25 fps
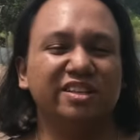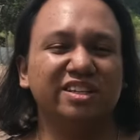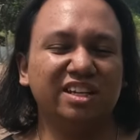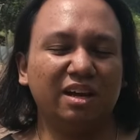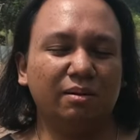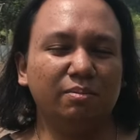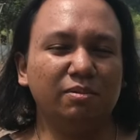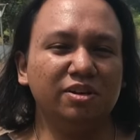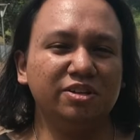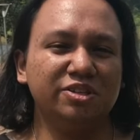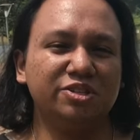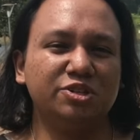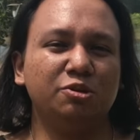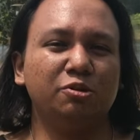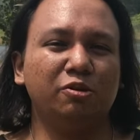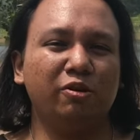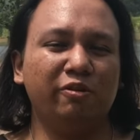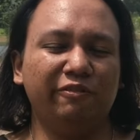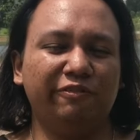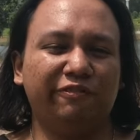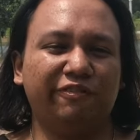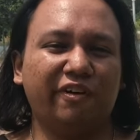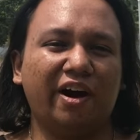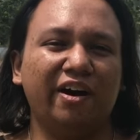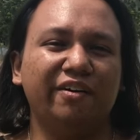the
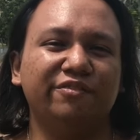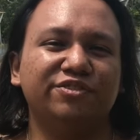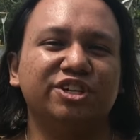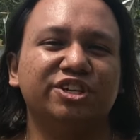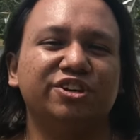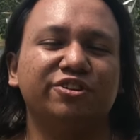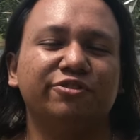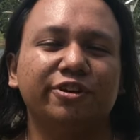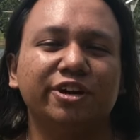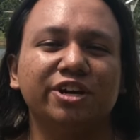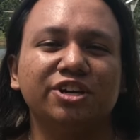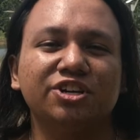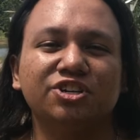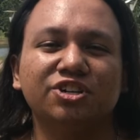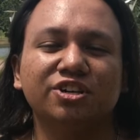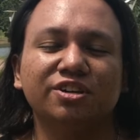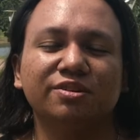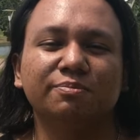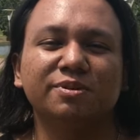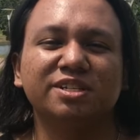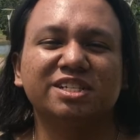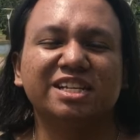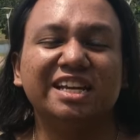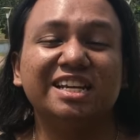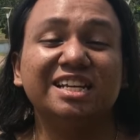W205
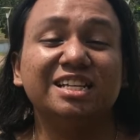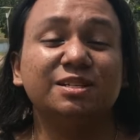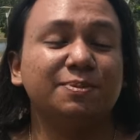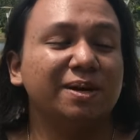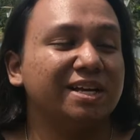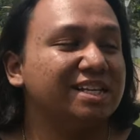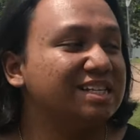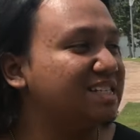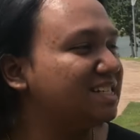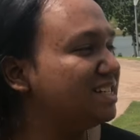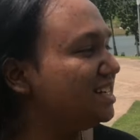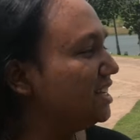generation Mercedes-Benz